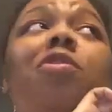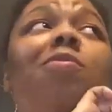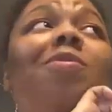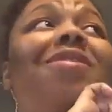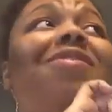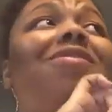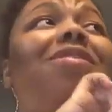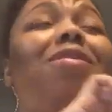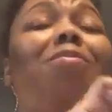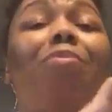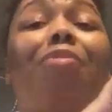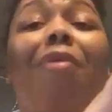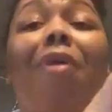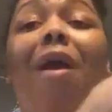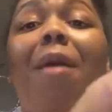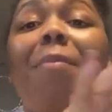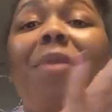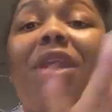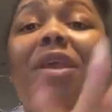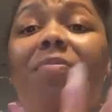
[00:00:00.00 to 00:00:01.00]
especially
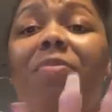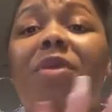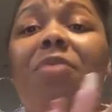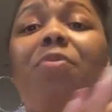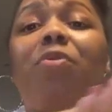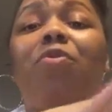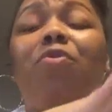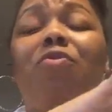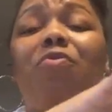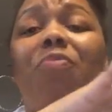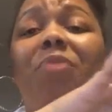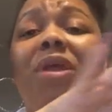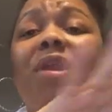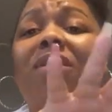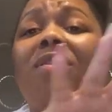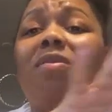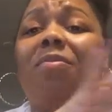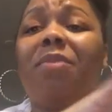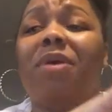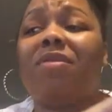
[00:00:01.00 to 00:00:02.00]
prominent people who've been
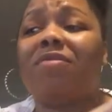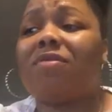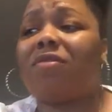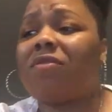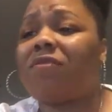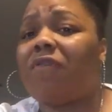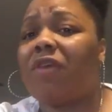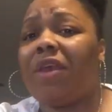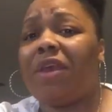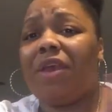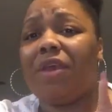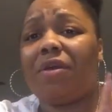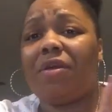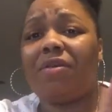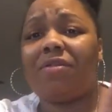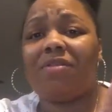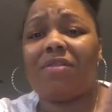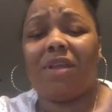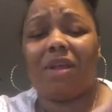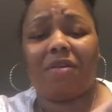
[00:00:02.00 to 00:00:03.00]
in the business for
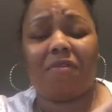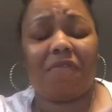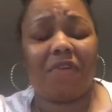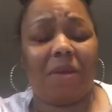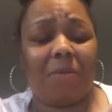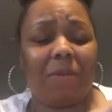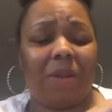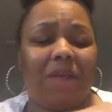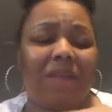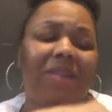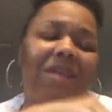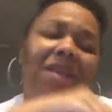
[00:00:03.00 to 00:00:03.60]
years, like a family like